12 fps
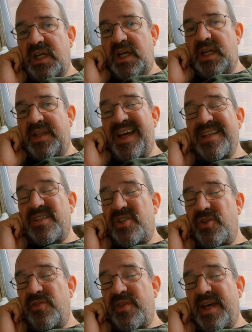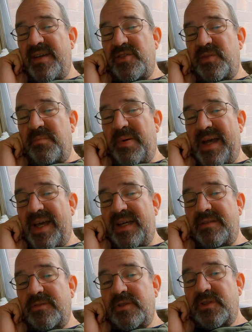And that's
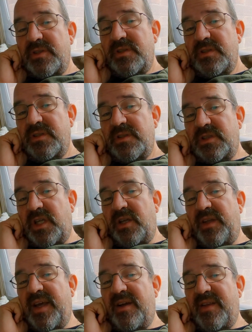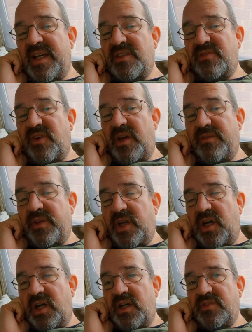£2,000. So now that's
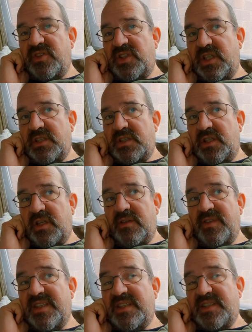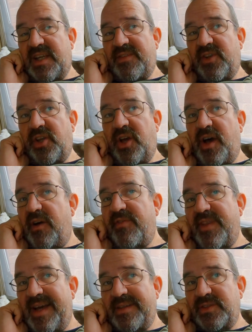£5,500, £6,500, that's
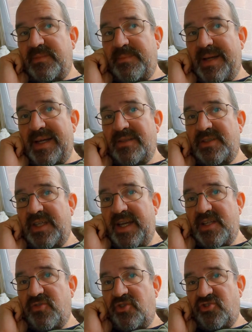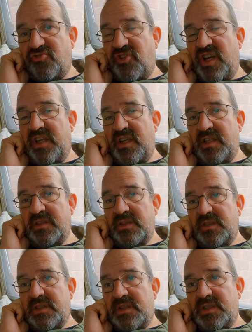£7,500 to get to Australia.
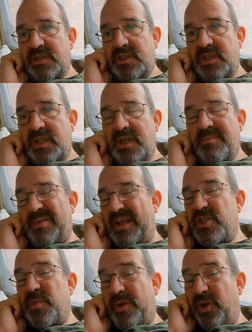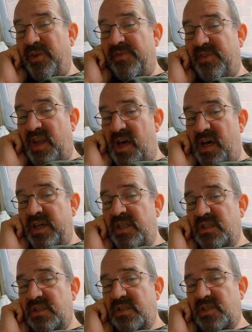Plus we got to
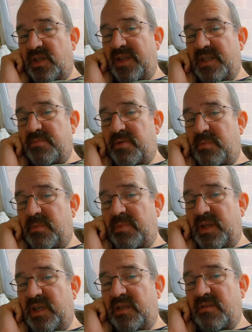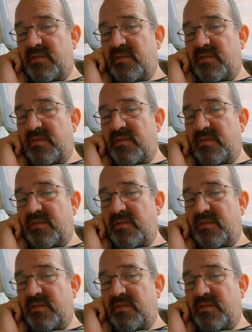fly, so that's probably